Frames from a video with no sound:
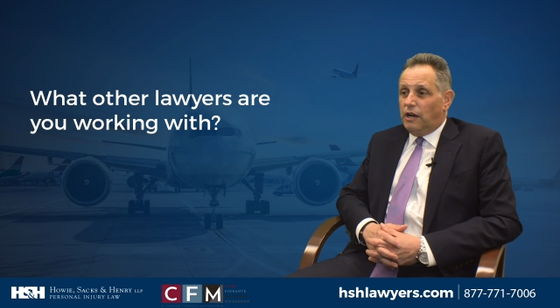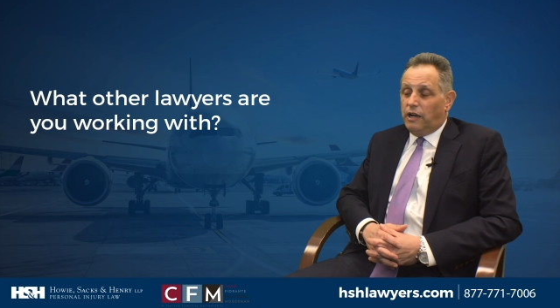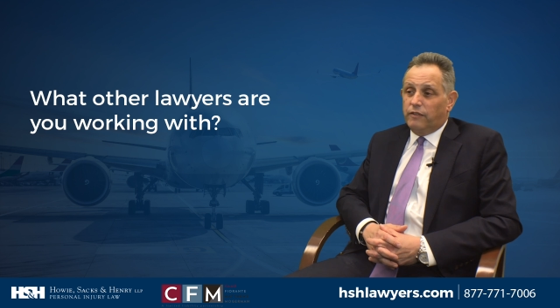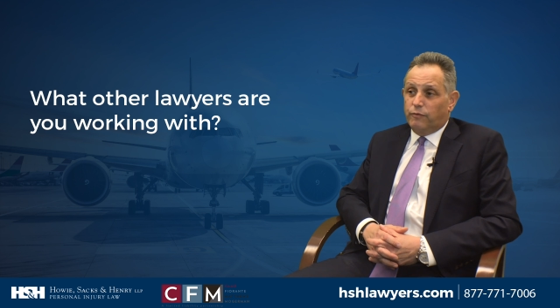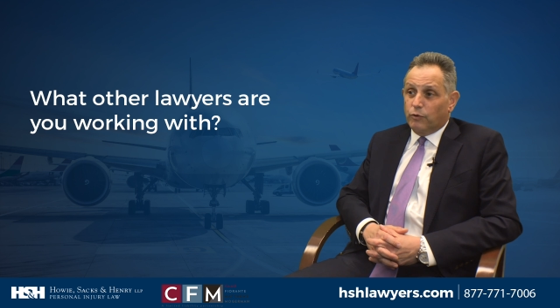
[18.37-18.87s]

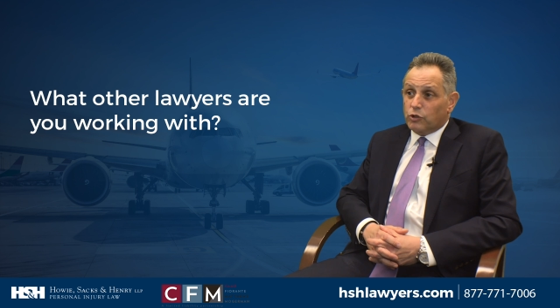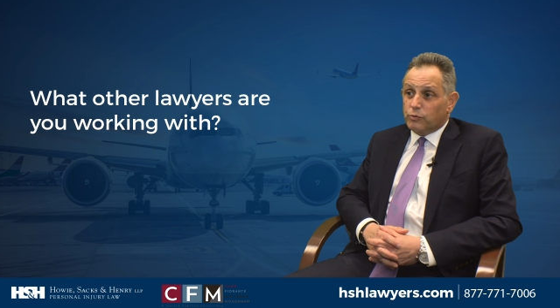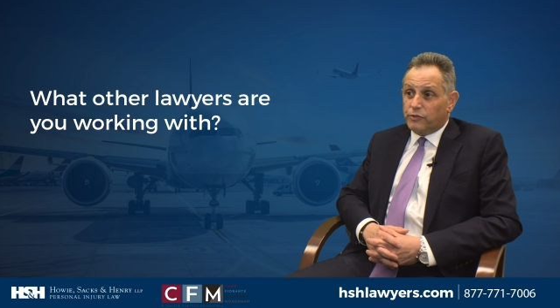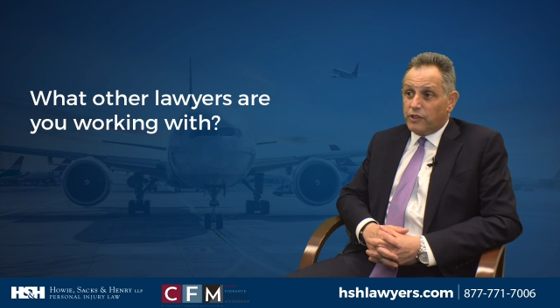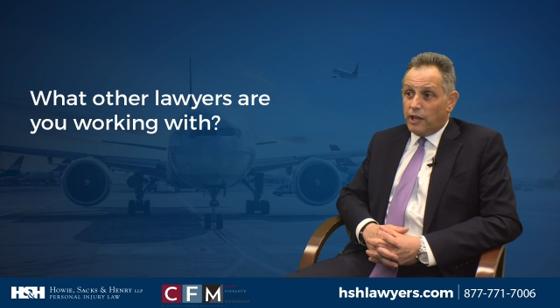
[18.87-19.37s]
I have worked
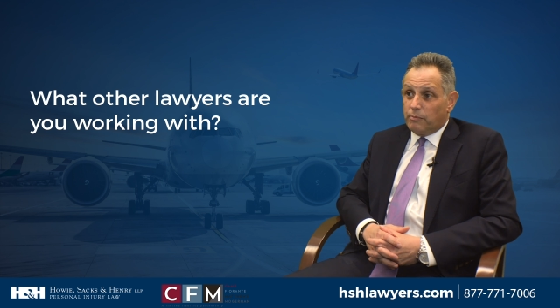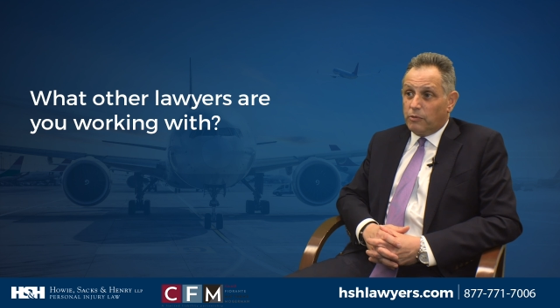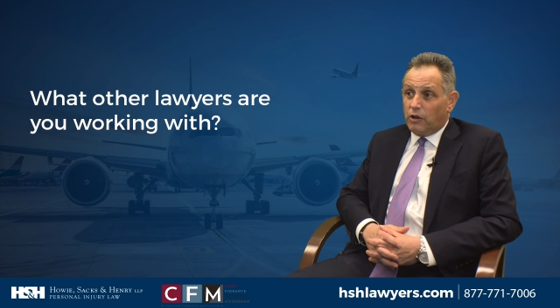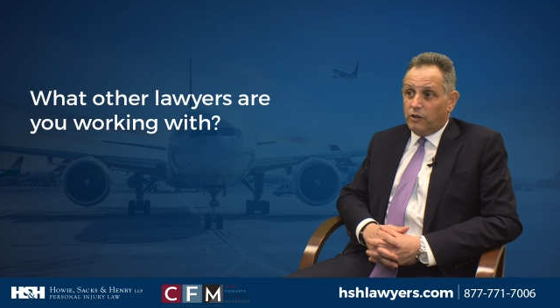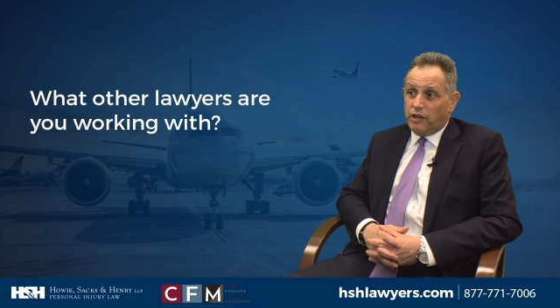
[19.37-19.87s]
with them
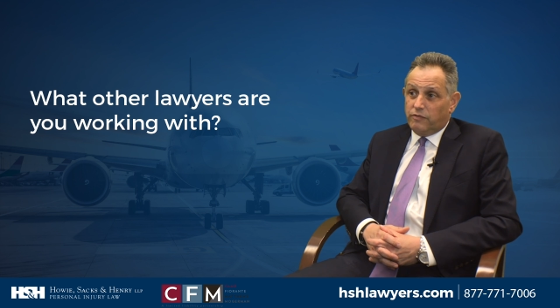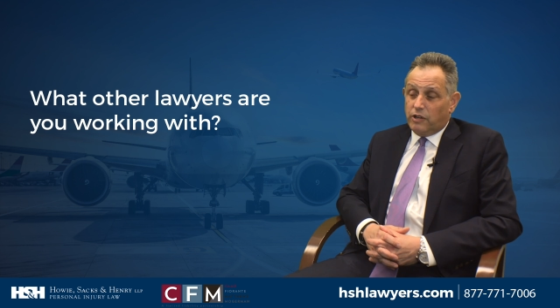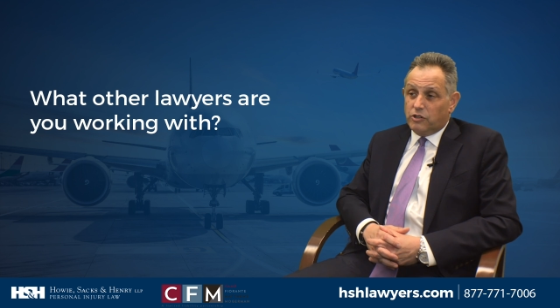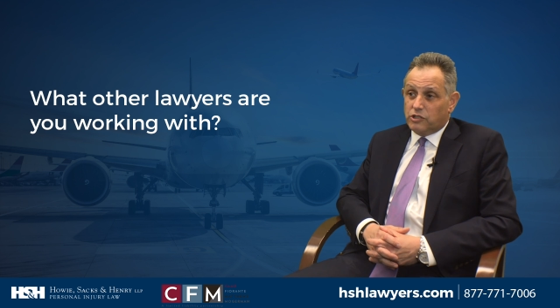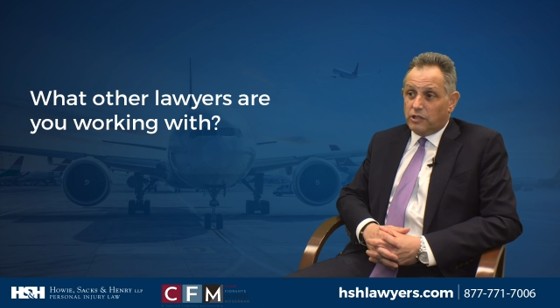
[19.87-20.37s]
on
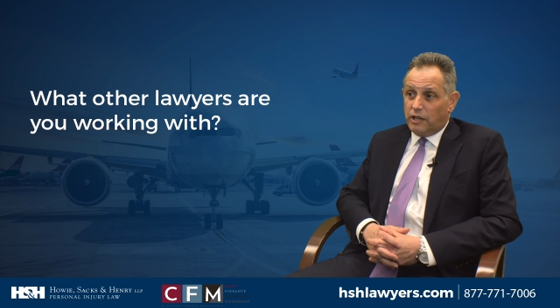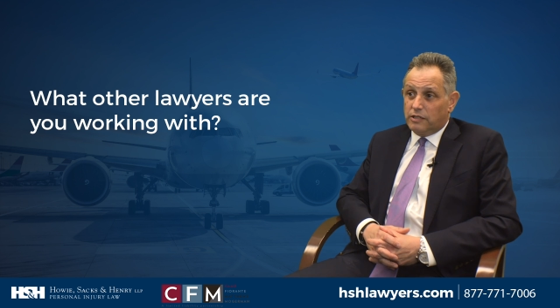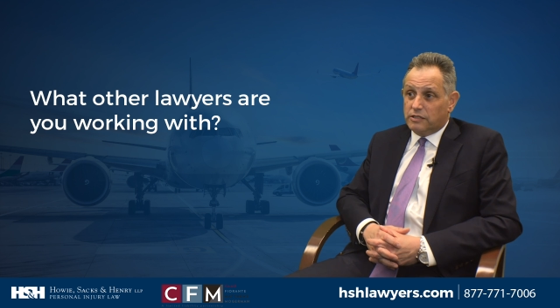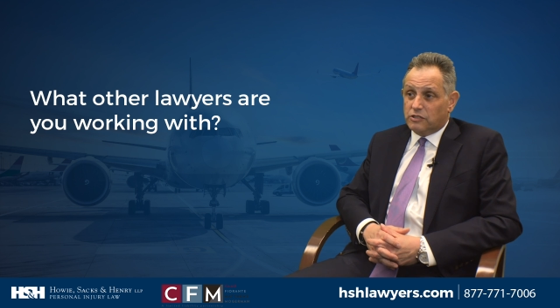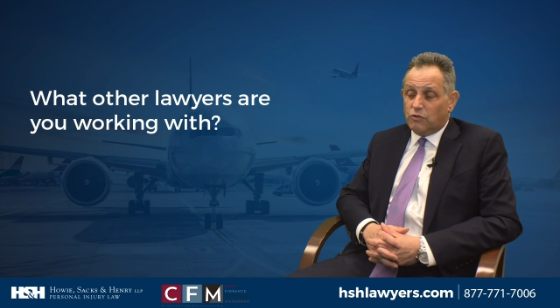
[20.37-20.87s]
aviation
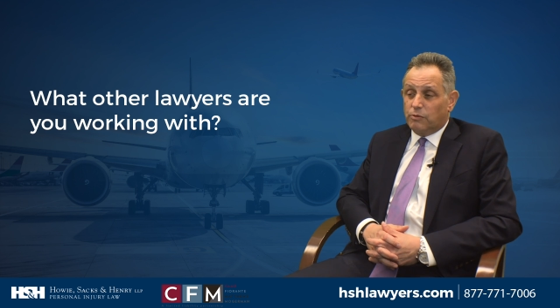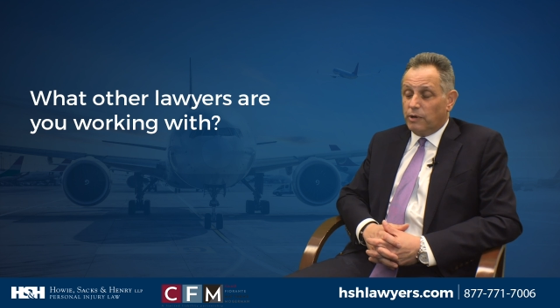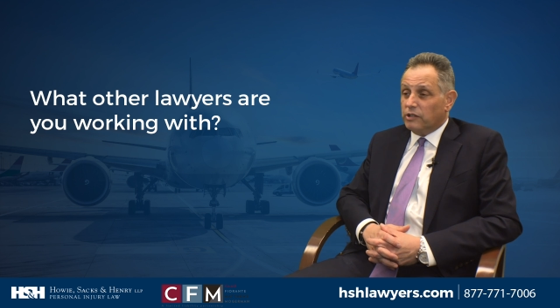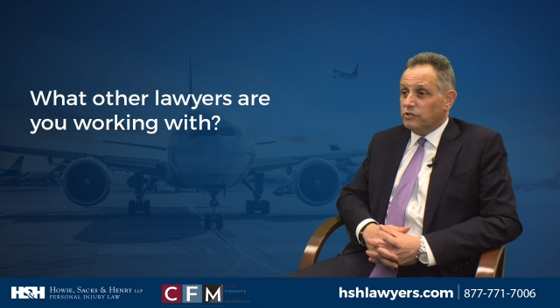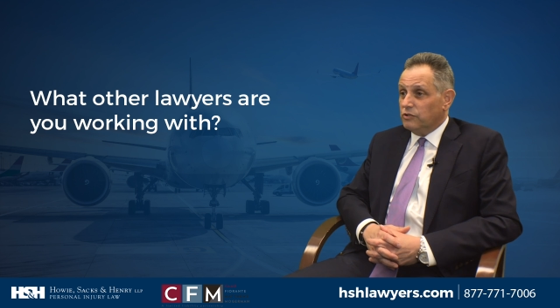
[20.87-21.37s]
cases going
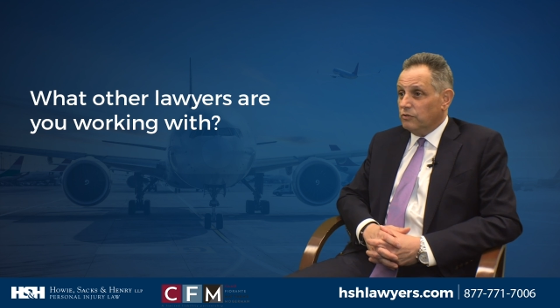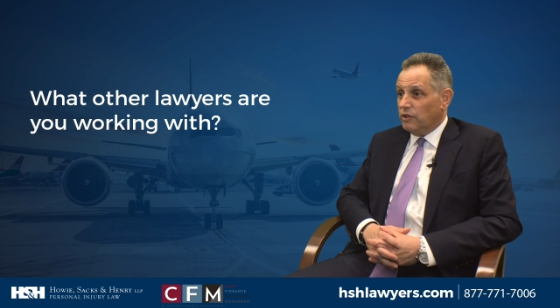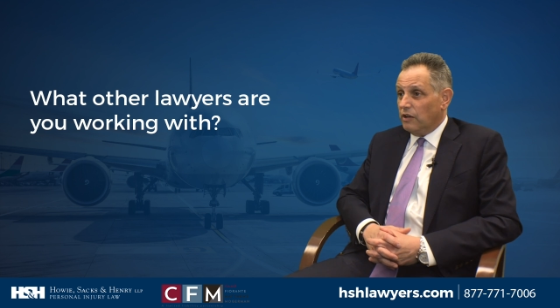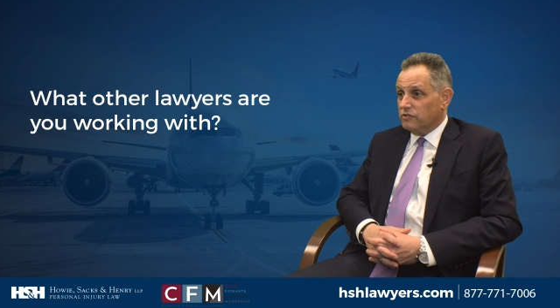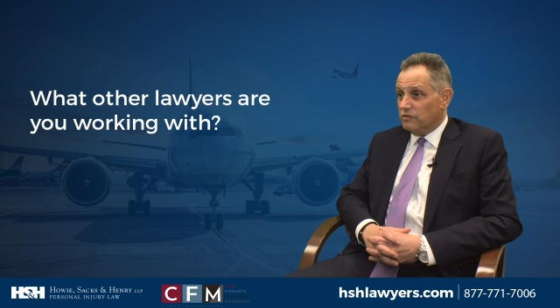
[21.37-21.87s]
back to
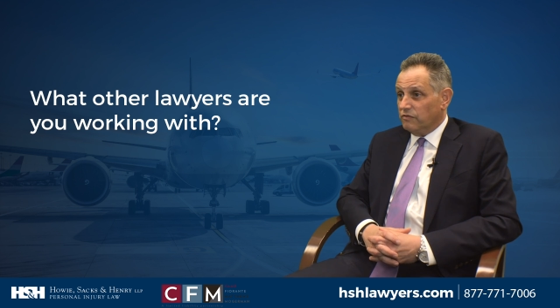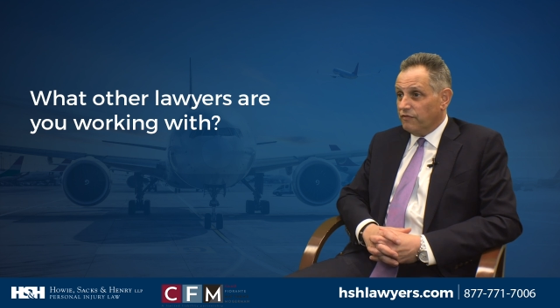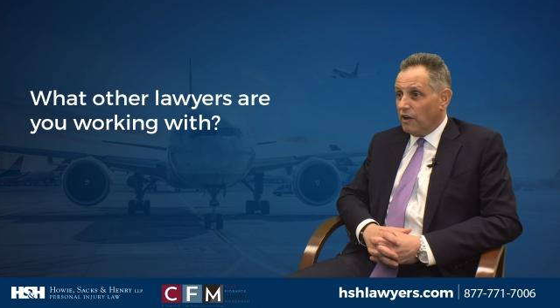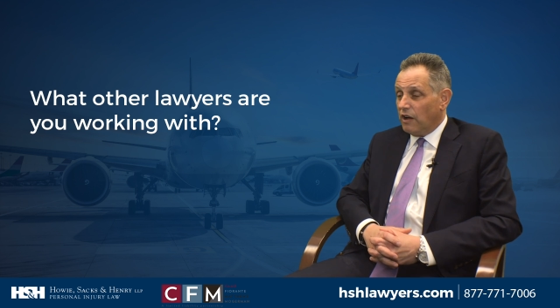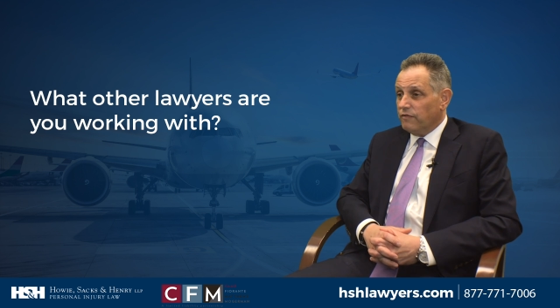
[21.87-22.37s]

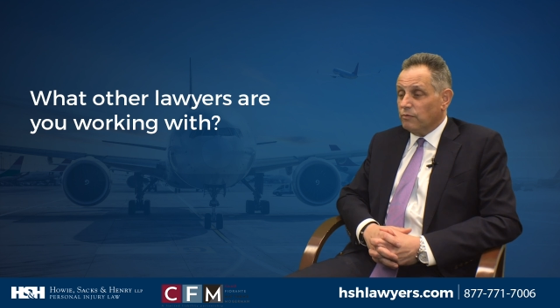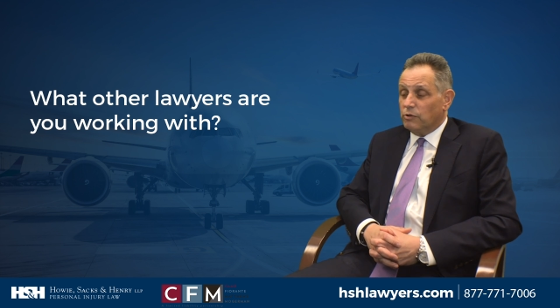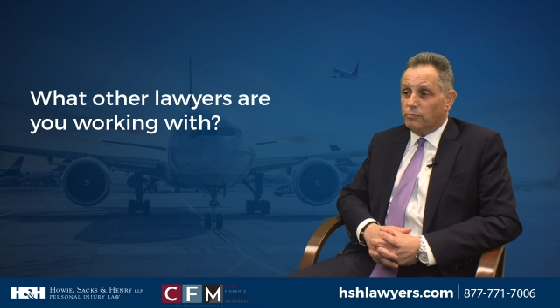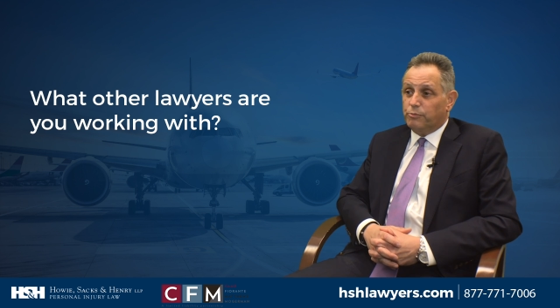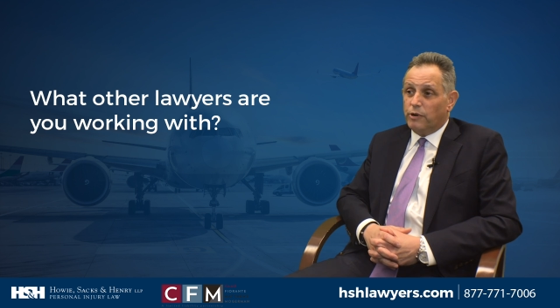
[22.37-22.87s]
2005, and
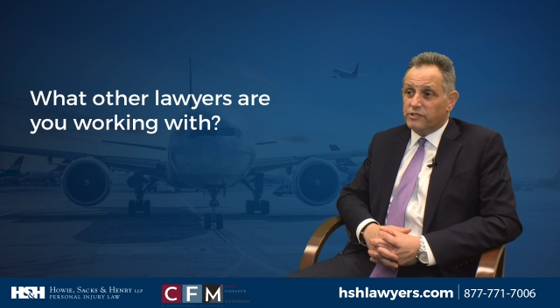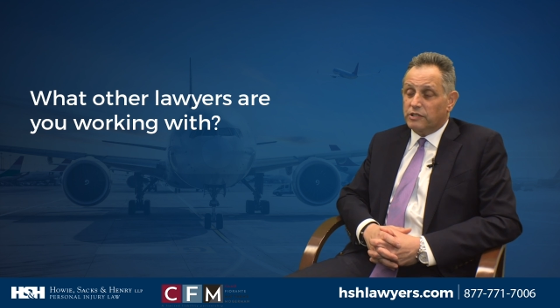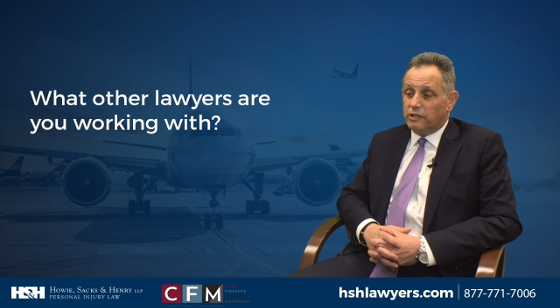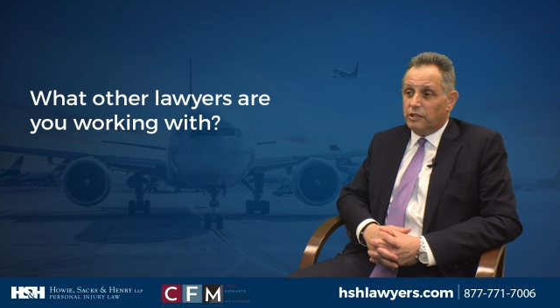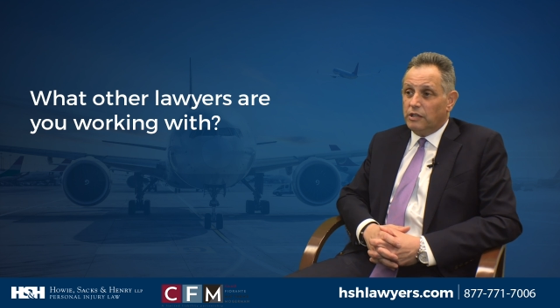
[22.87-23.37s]
we're
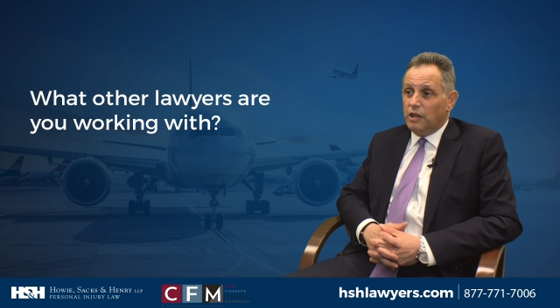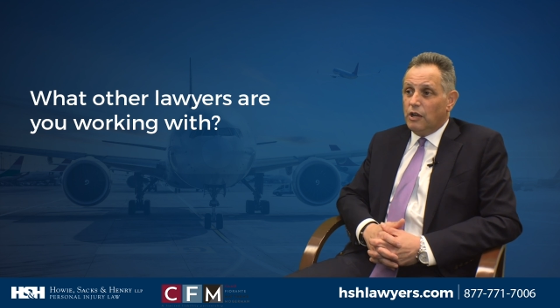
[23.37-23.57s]
presently